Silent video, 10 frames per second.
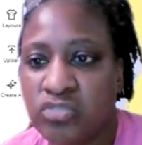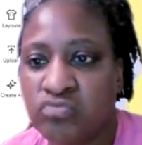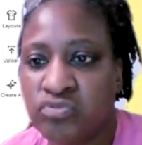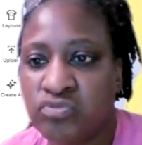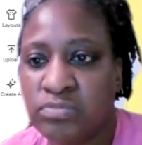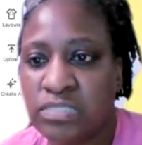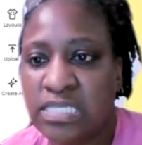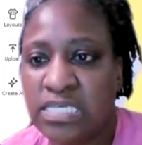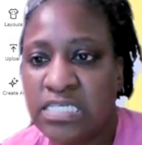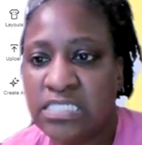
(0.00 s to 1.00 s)
let's group
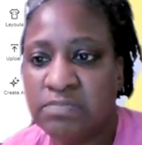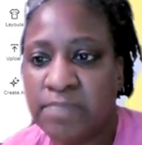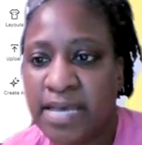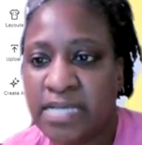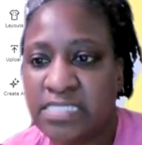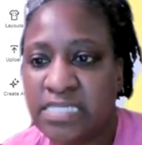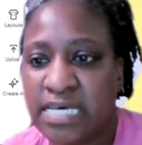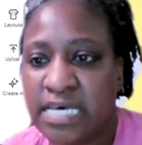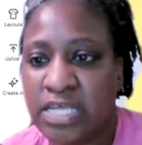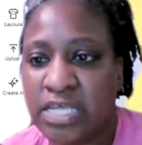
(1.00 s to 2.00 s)
these back
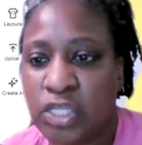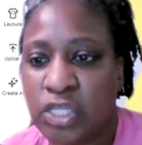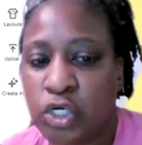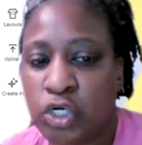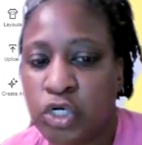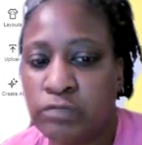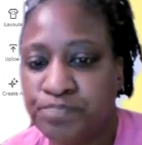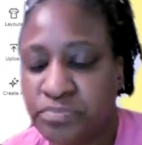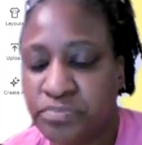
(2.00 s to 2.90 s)
together.